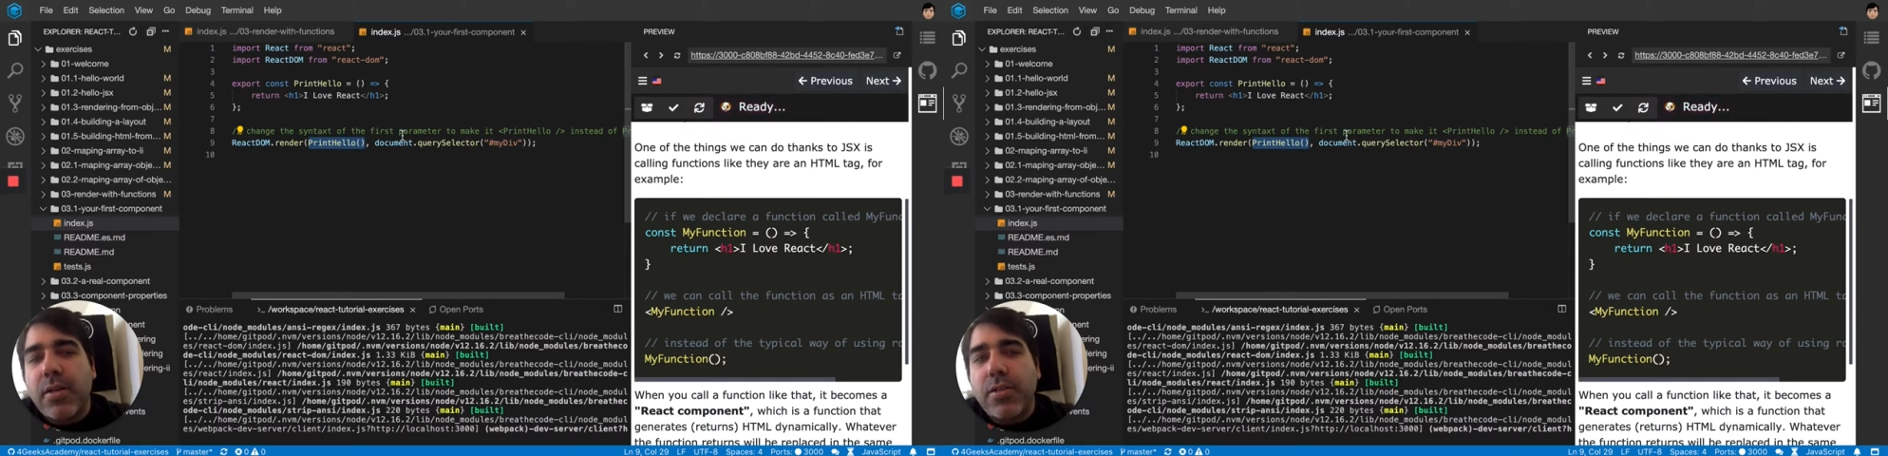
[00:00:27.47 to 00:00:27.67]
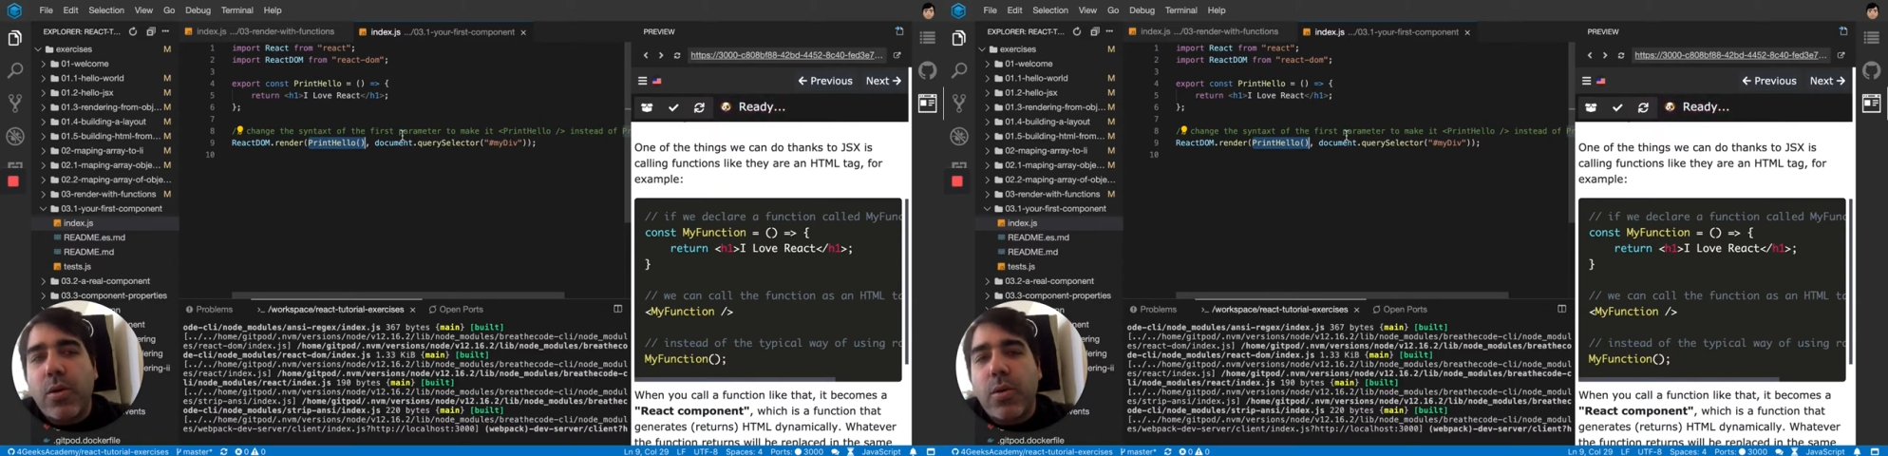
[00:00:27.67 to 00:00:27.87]

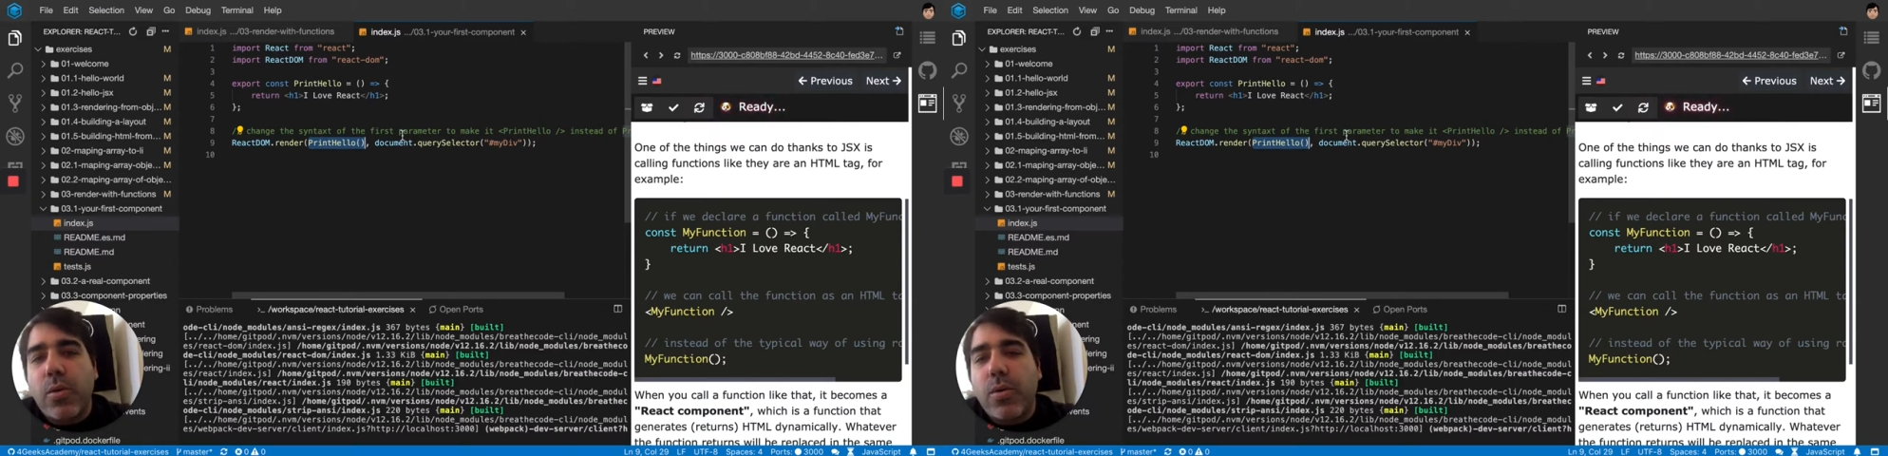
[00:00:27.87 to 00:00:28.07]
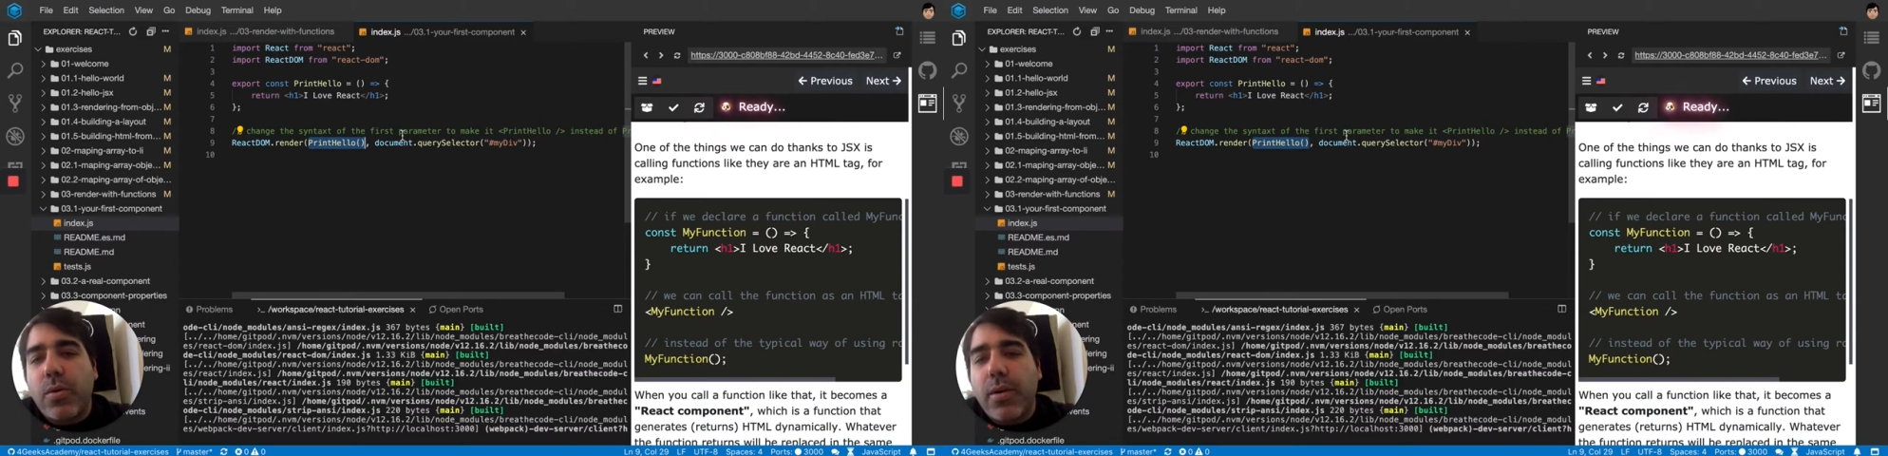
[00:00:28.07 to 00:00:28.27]
So
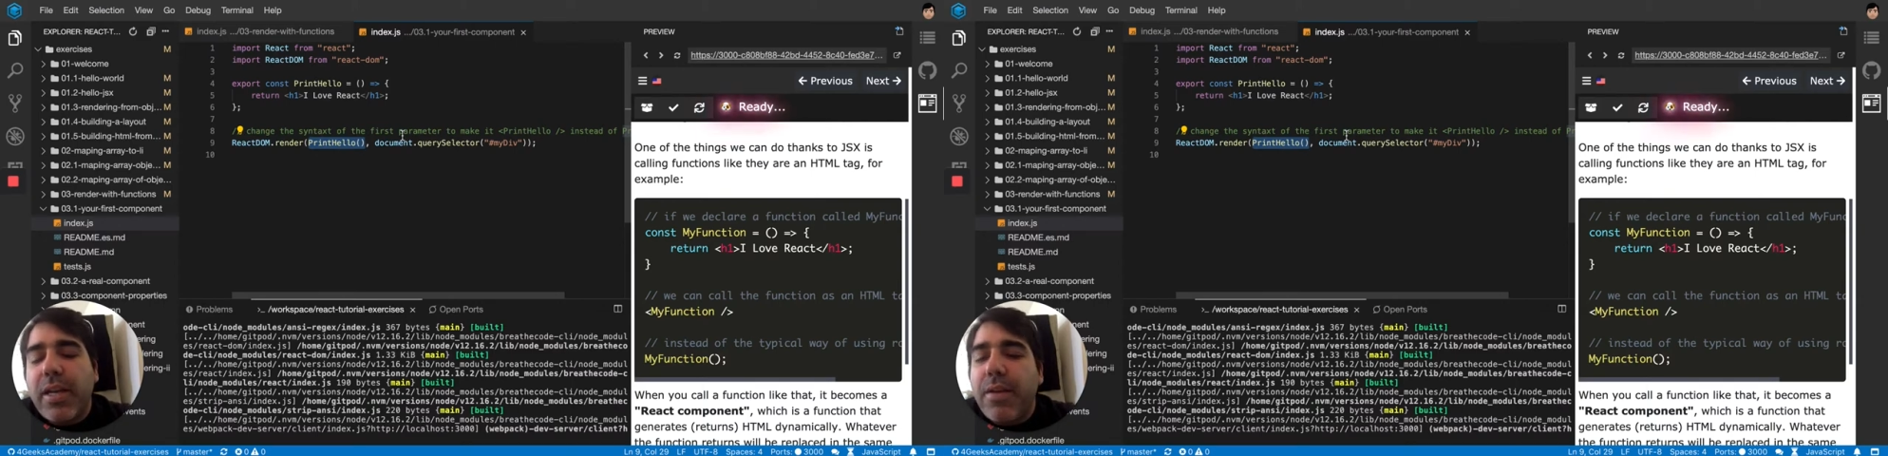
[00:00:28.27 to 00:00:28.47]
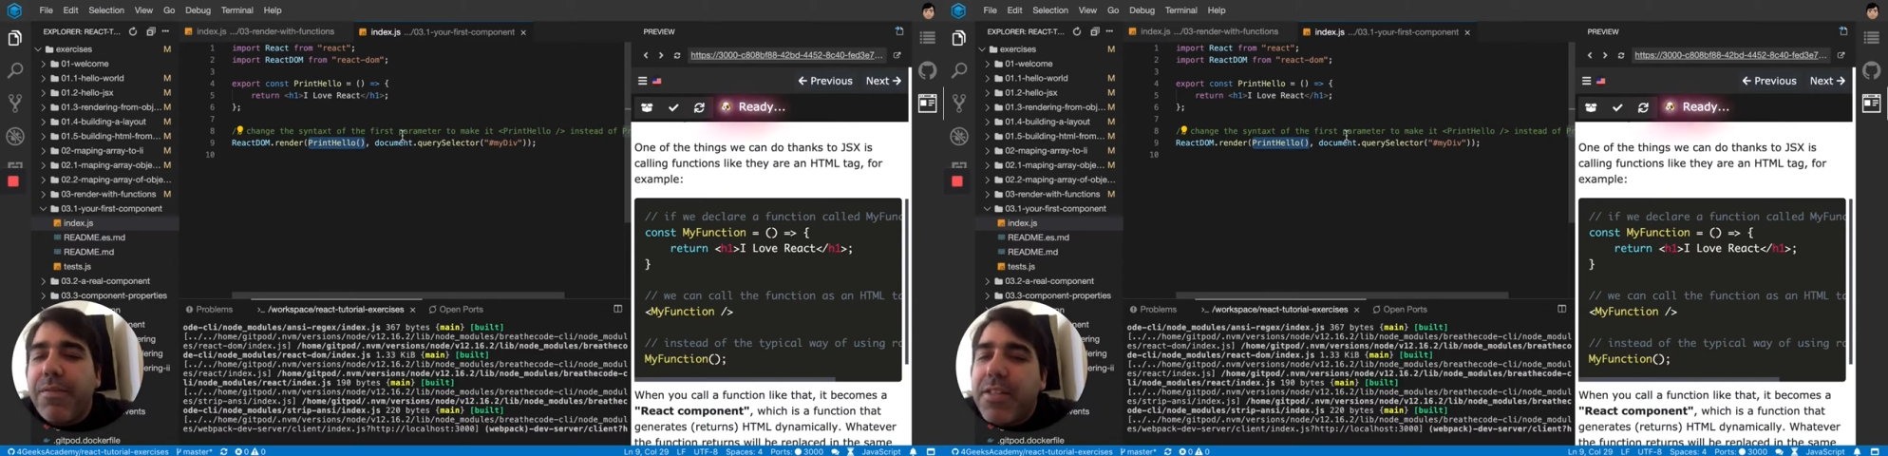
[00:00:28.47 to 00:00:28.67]

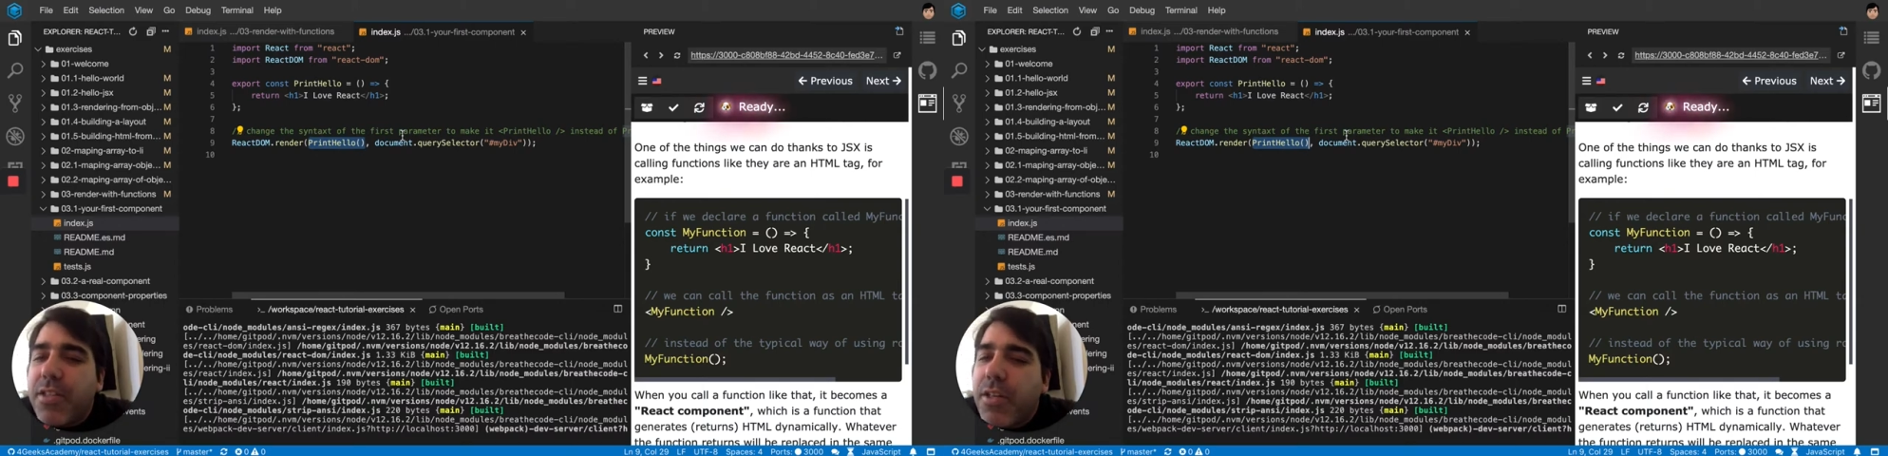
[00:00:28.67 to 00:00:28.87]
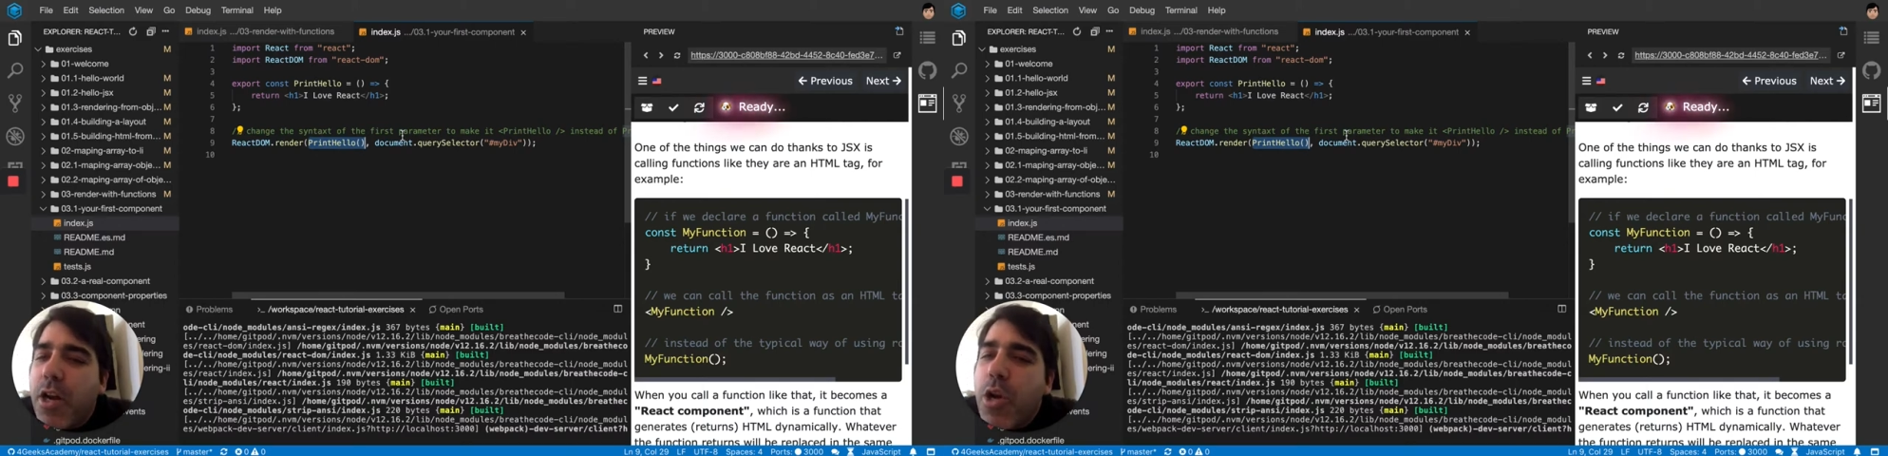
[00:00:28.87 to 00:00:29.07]
if it's gonna